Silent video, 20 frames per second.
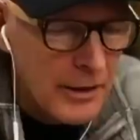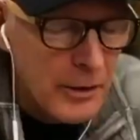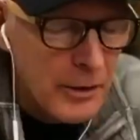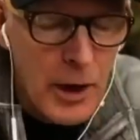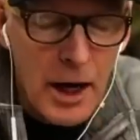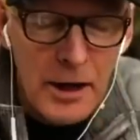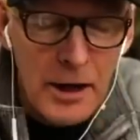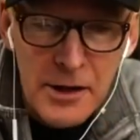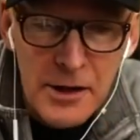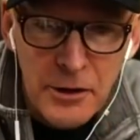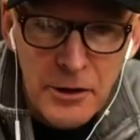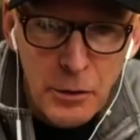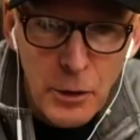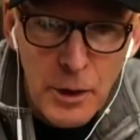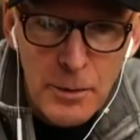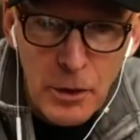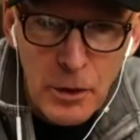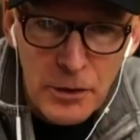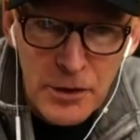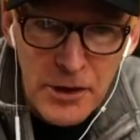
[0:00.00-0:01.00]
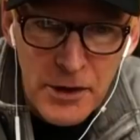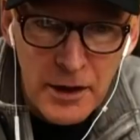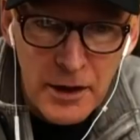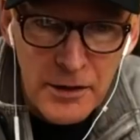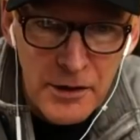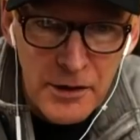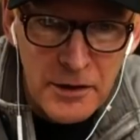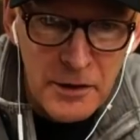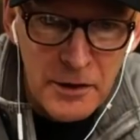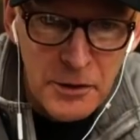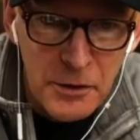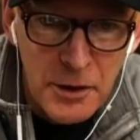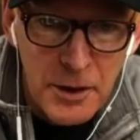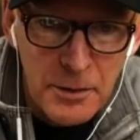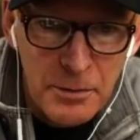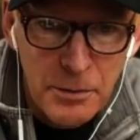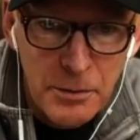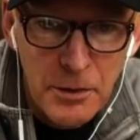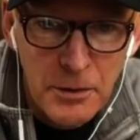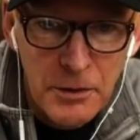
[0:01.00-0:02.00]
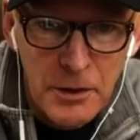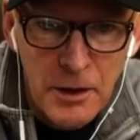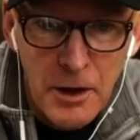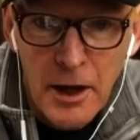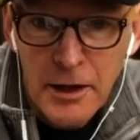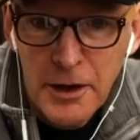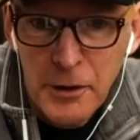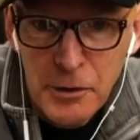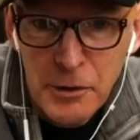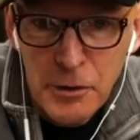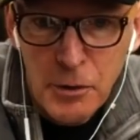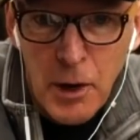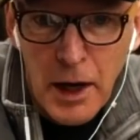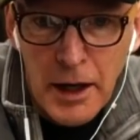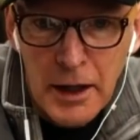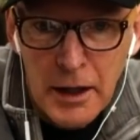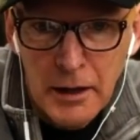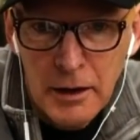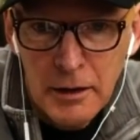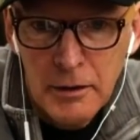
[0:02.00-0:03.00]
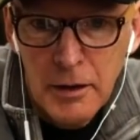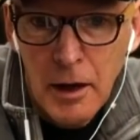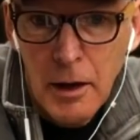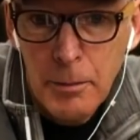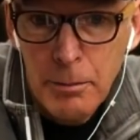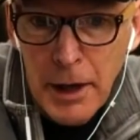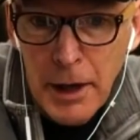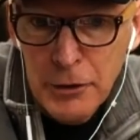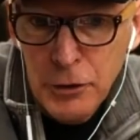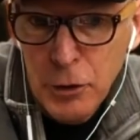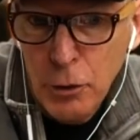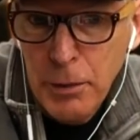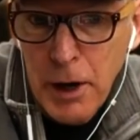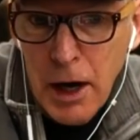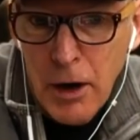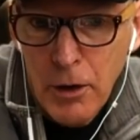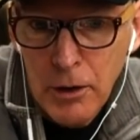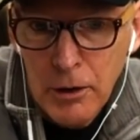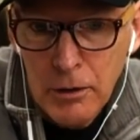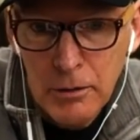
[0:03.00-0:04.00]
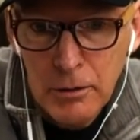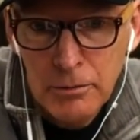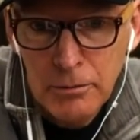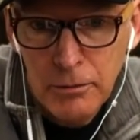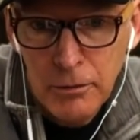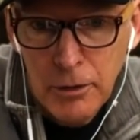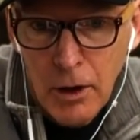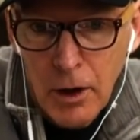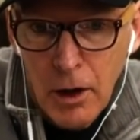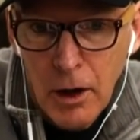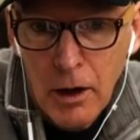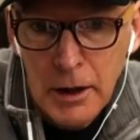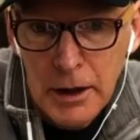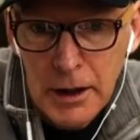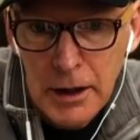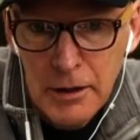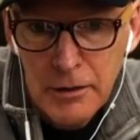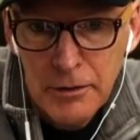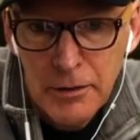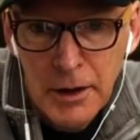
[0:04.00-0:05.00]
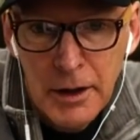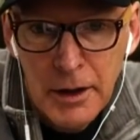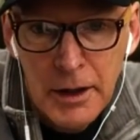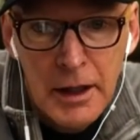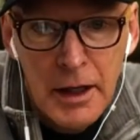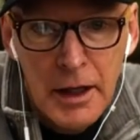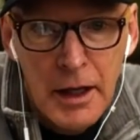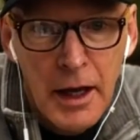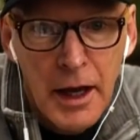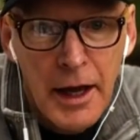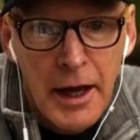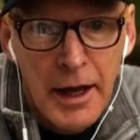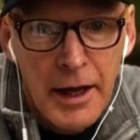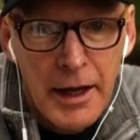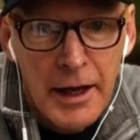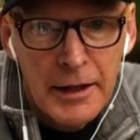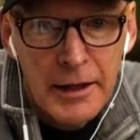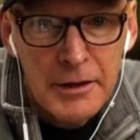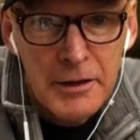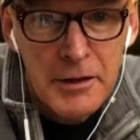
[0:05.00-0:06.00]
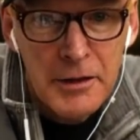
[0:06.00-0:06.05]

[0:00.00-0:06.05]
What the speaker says: were actually 3 motorcycles on the trip. Claudio's riding a petrol-powered Harley. And